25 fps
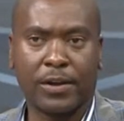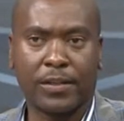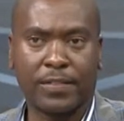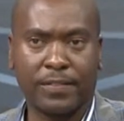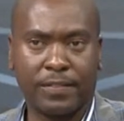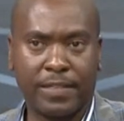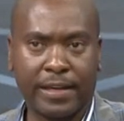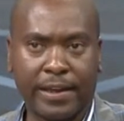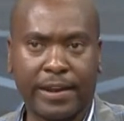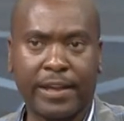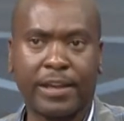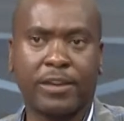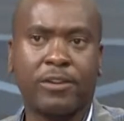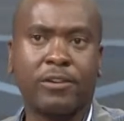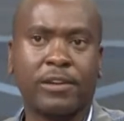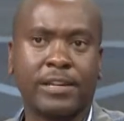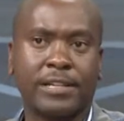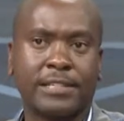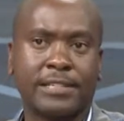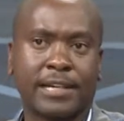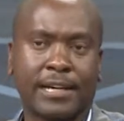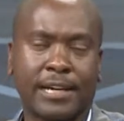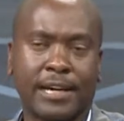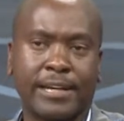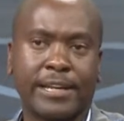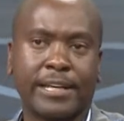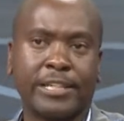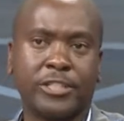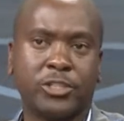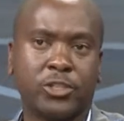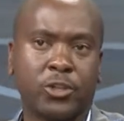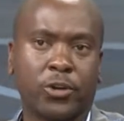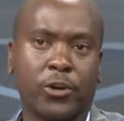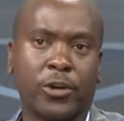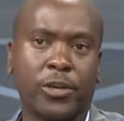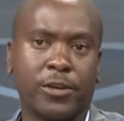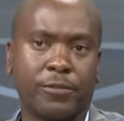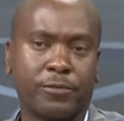the regulator can
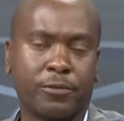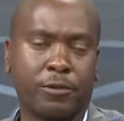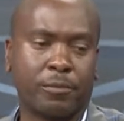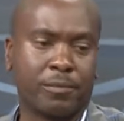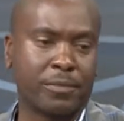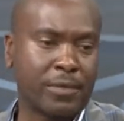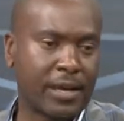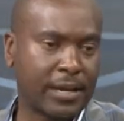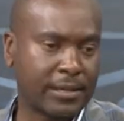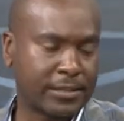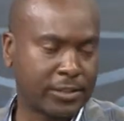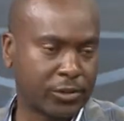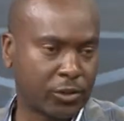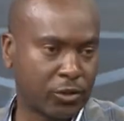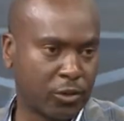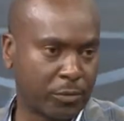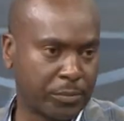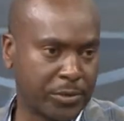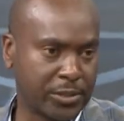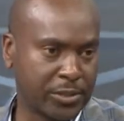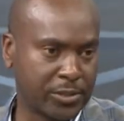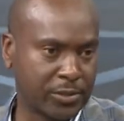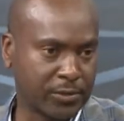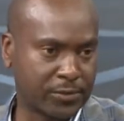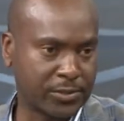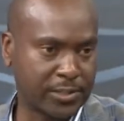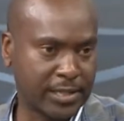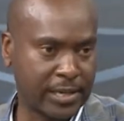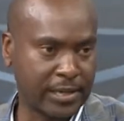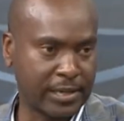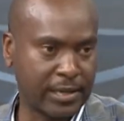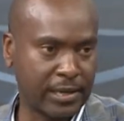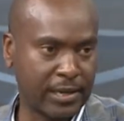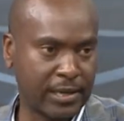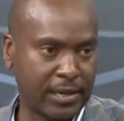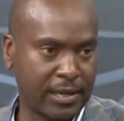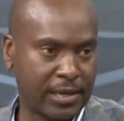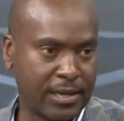enjoy from that economics of
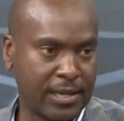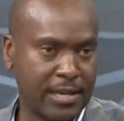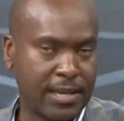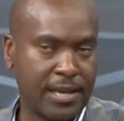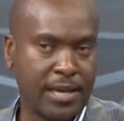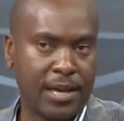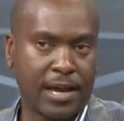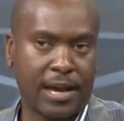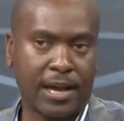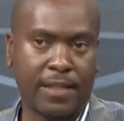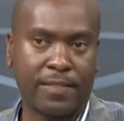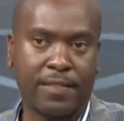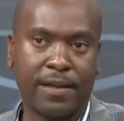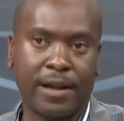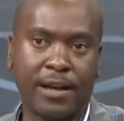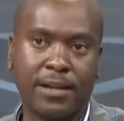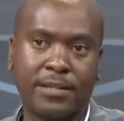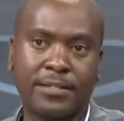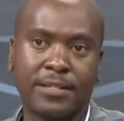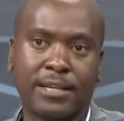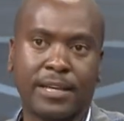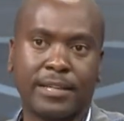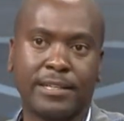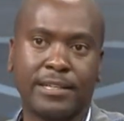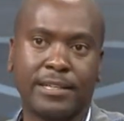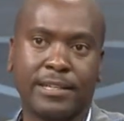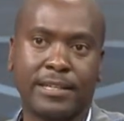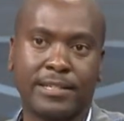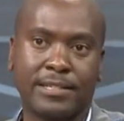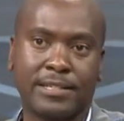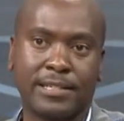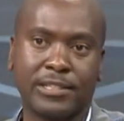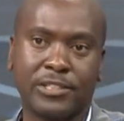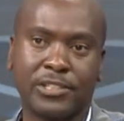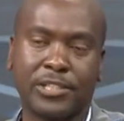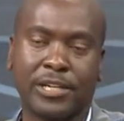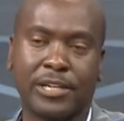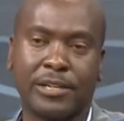scale and that
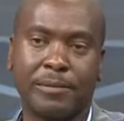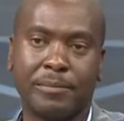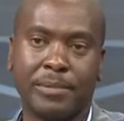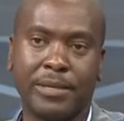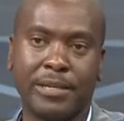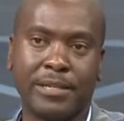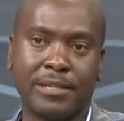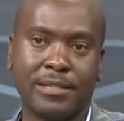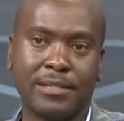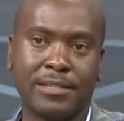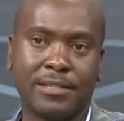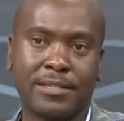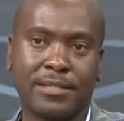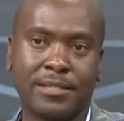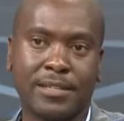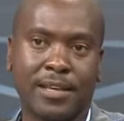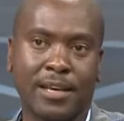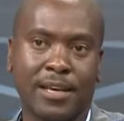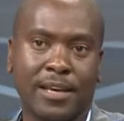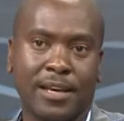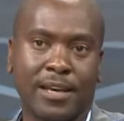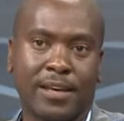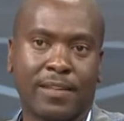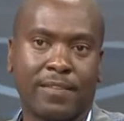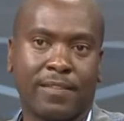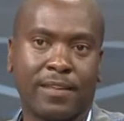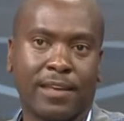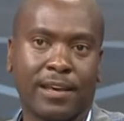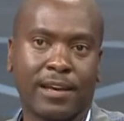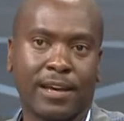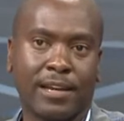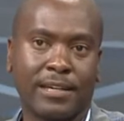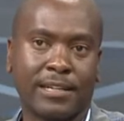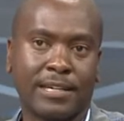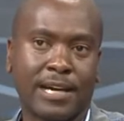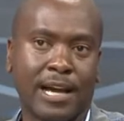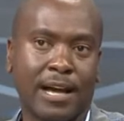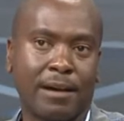essentially means they
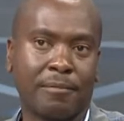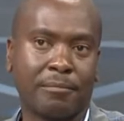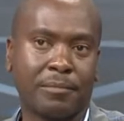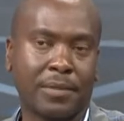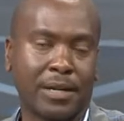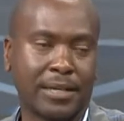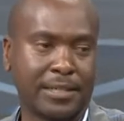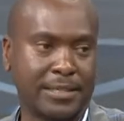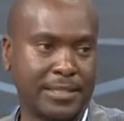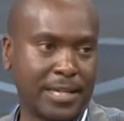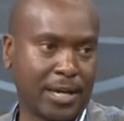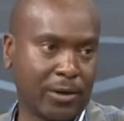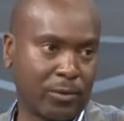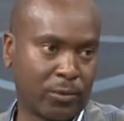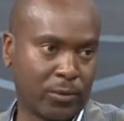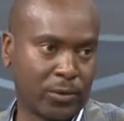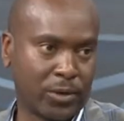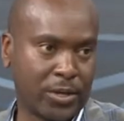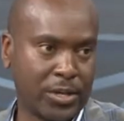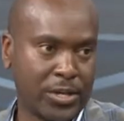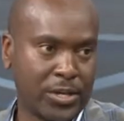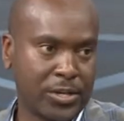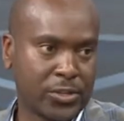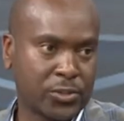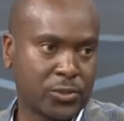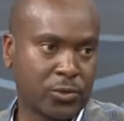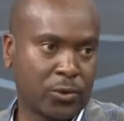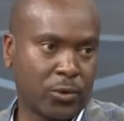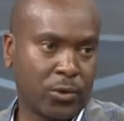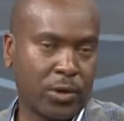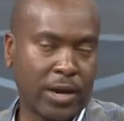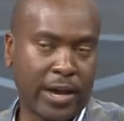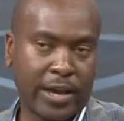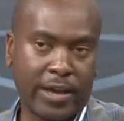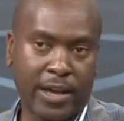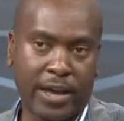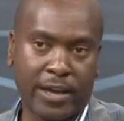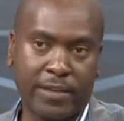can come down
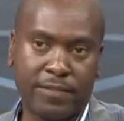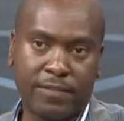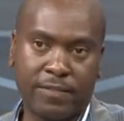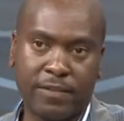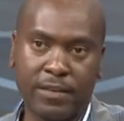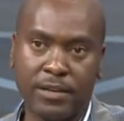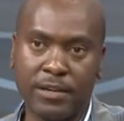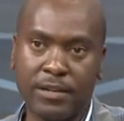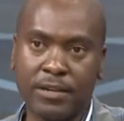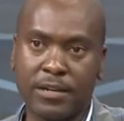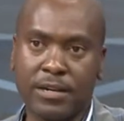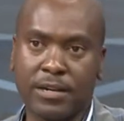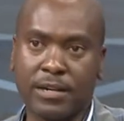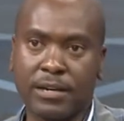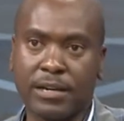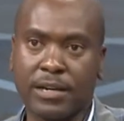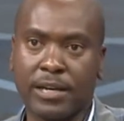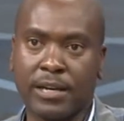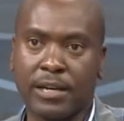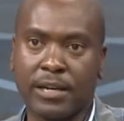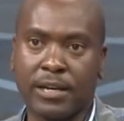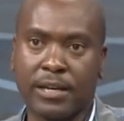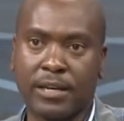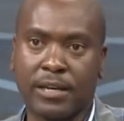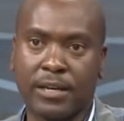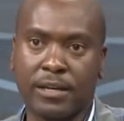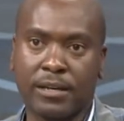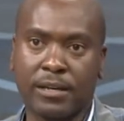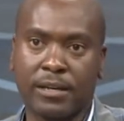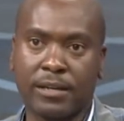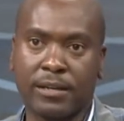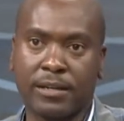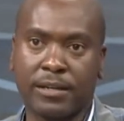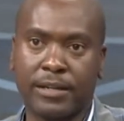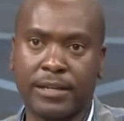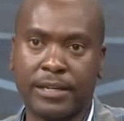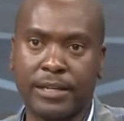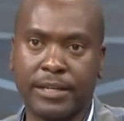so I, I think
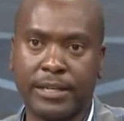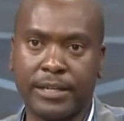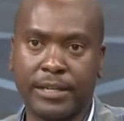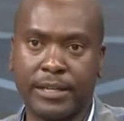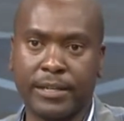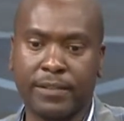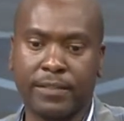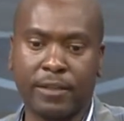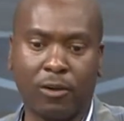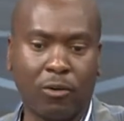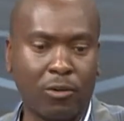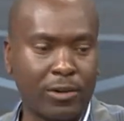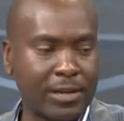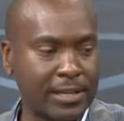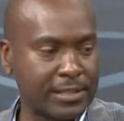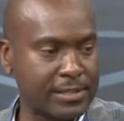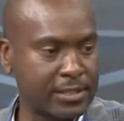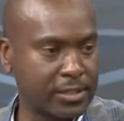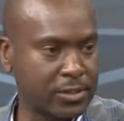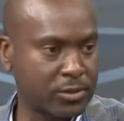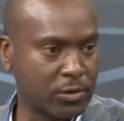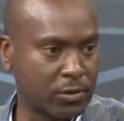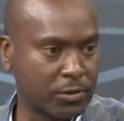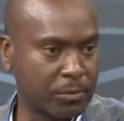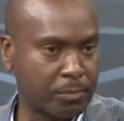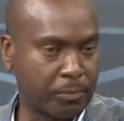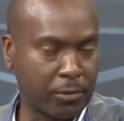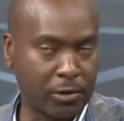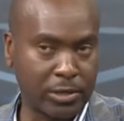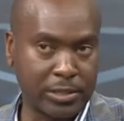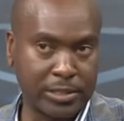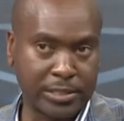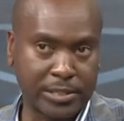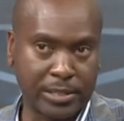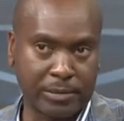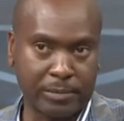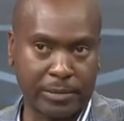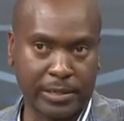uh, the onus is on
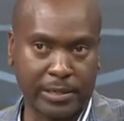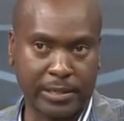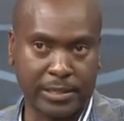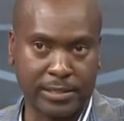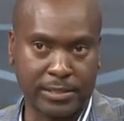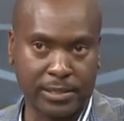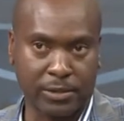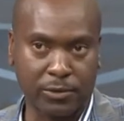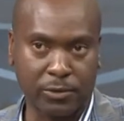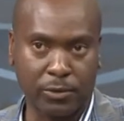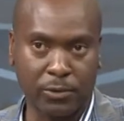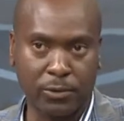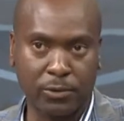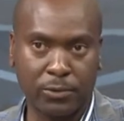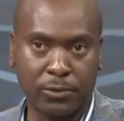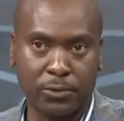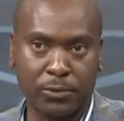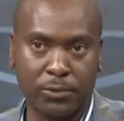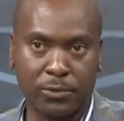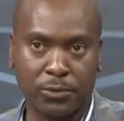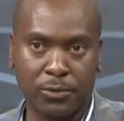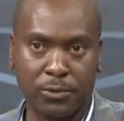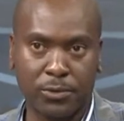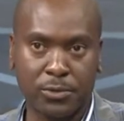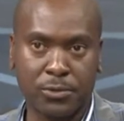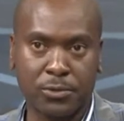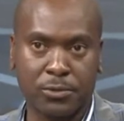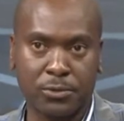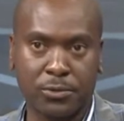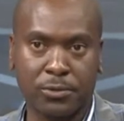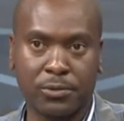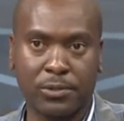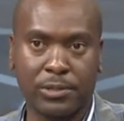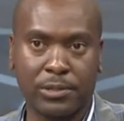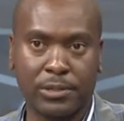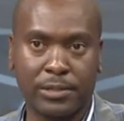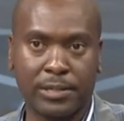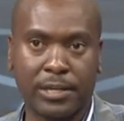policymakers and who, those
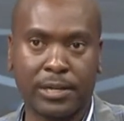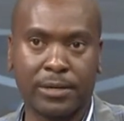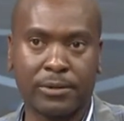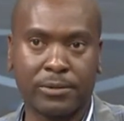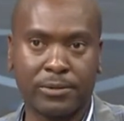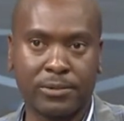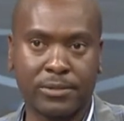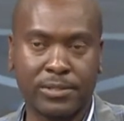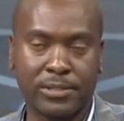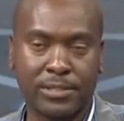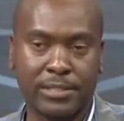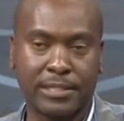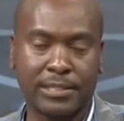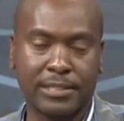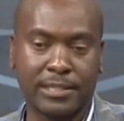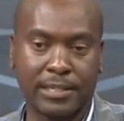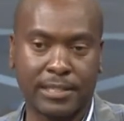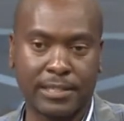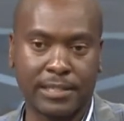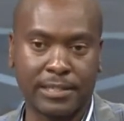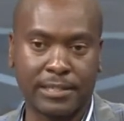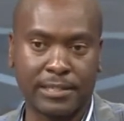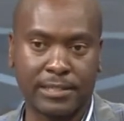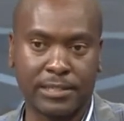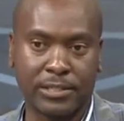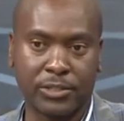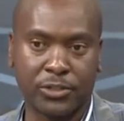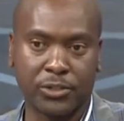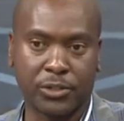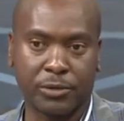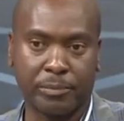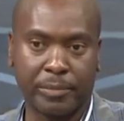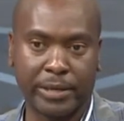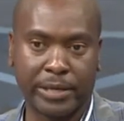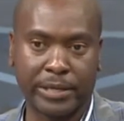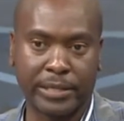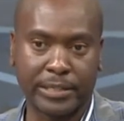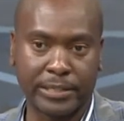who now sit at the
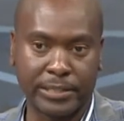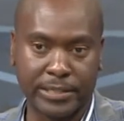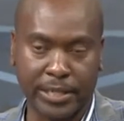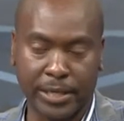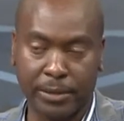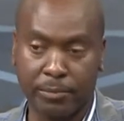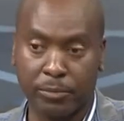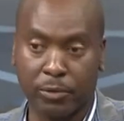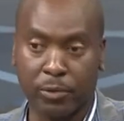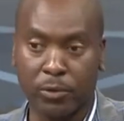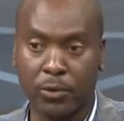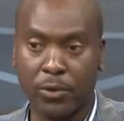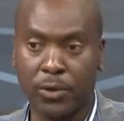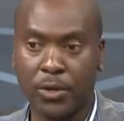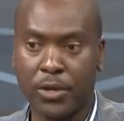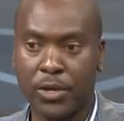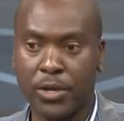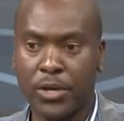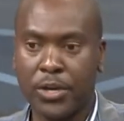decision-making table